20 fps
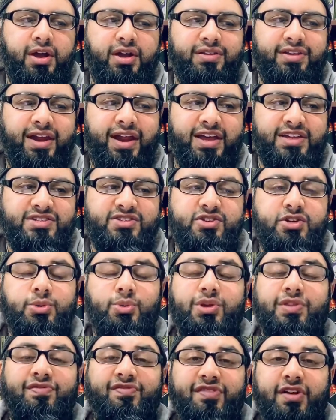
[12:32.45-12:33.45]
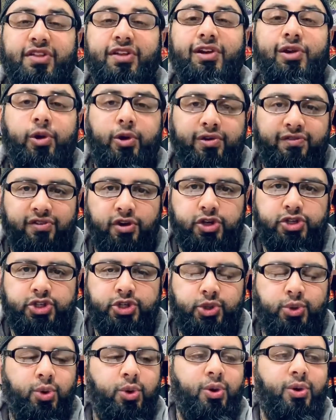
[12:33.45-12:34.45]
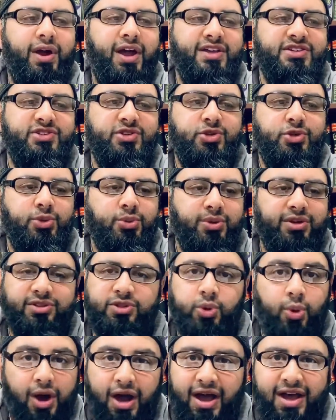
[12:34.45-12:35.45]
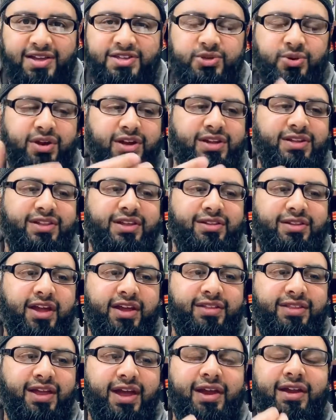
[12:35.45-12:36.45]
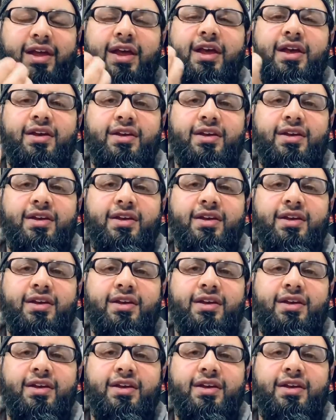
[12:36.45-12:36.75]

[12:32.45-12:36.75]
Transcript: that has to do with fadl or virtue, or has to do with du'as or anything like that,